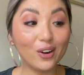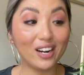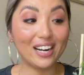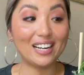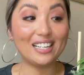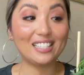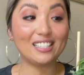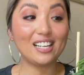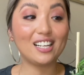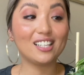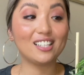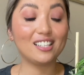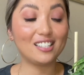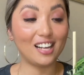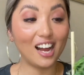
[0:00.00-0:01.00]
It is
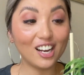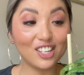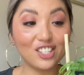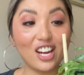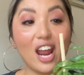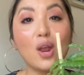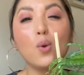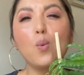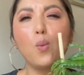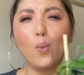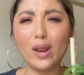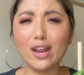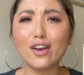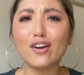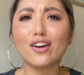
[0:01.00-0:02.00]
such a
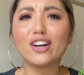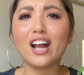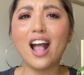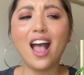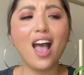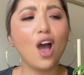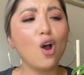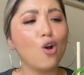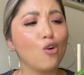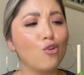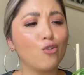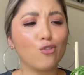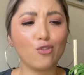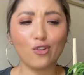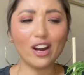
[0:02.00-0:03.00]
weird,
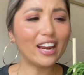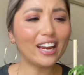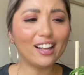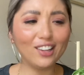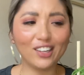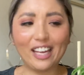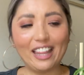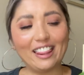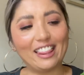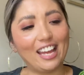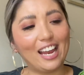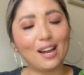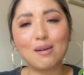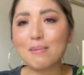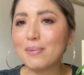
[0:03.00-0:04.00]
freaky looking
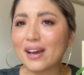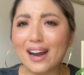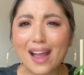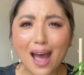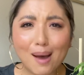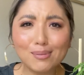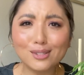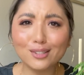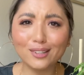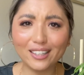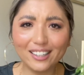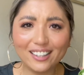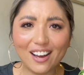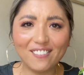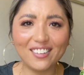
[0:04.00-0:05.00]
thing, but I absolutely
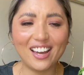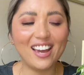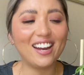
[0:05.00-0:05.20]
love it.